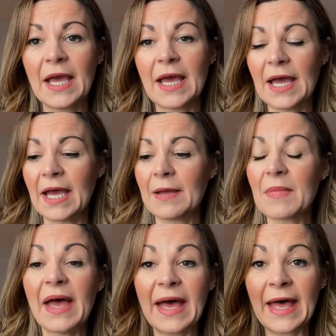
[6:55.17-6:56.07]

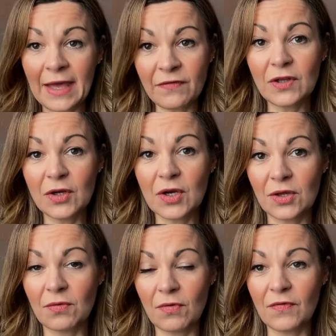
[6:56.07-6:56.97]
Have a look
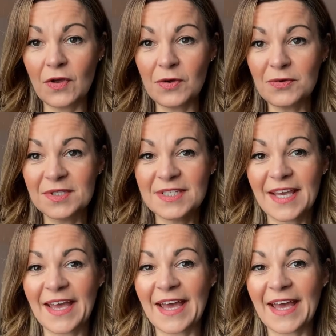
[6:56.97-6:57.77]
at the reviews,